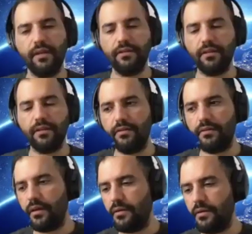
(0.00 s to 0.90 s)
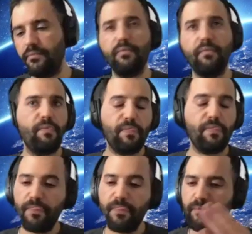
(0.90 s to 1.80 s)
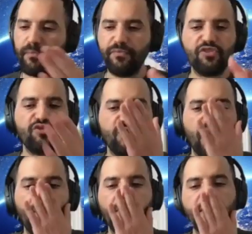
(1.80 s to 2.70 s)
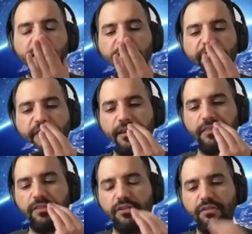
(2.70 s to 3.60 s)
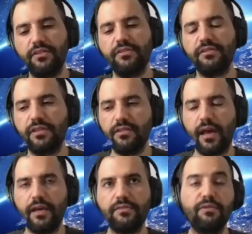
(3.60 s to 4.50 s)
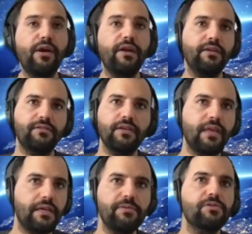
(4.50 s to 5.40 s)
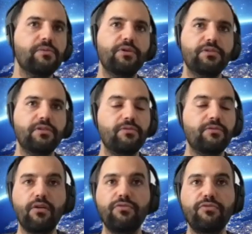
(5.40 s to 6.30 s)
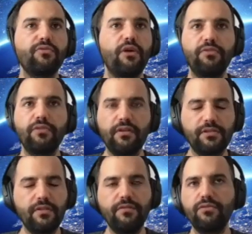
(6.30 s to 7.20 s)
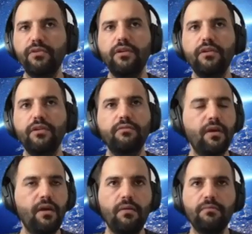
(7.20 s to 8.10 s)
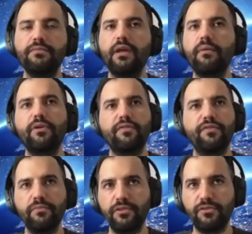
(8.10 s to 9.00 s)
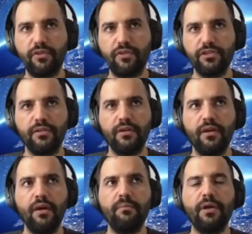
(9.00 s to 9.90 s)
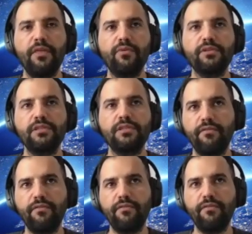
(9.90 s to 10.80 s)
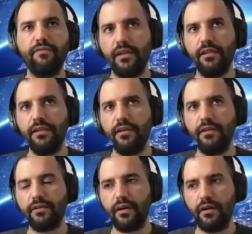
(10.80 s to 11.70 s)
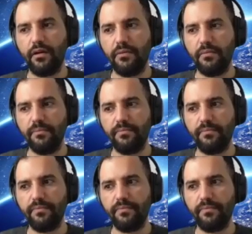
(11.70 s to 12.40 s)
and and um, just to comment on that, the fact that the United States has the United States has been supporting Morocco throughout the years, even during number of administration, but there was never a clear um,